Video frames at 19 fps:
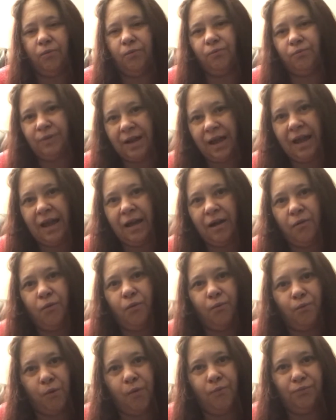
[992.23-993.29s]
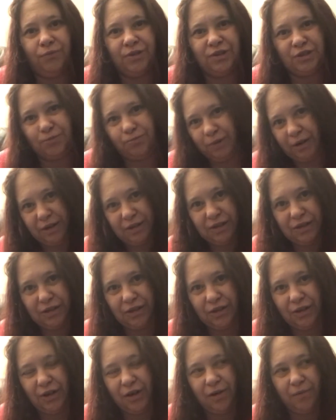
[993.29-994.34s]
now want spring to
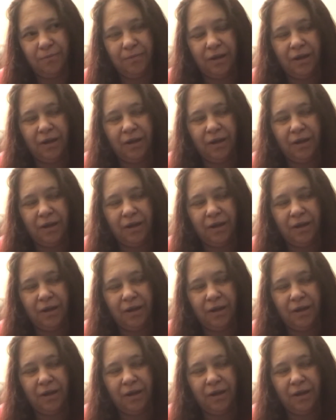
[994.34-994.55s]
come,